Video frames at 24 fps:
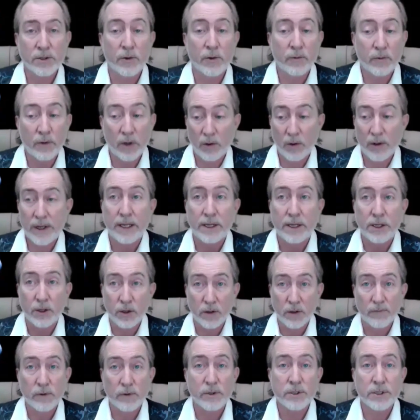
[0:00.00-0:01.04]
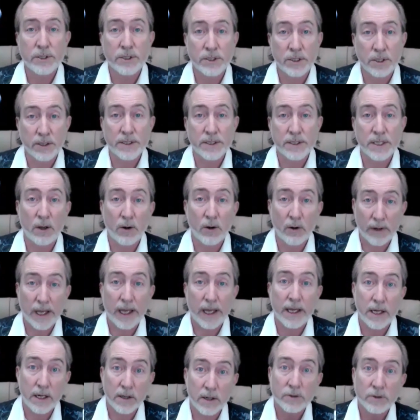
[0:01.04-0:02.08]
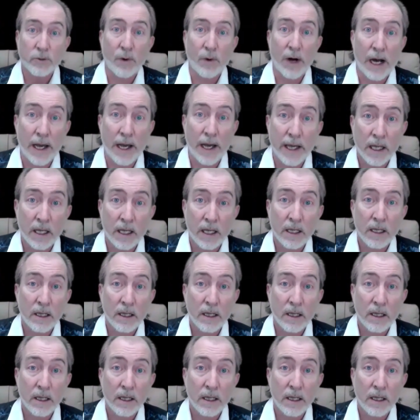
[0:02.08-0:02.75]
Okay, the universe is going to say, okay, here's why.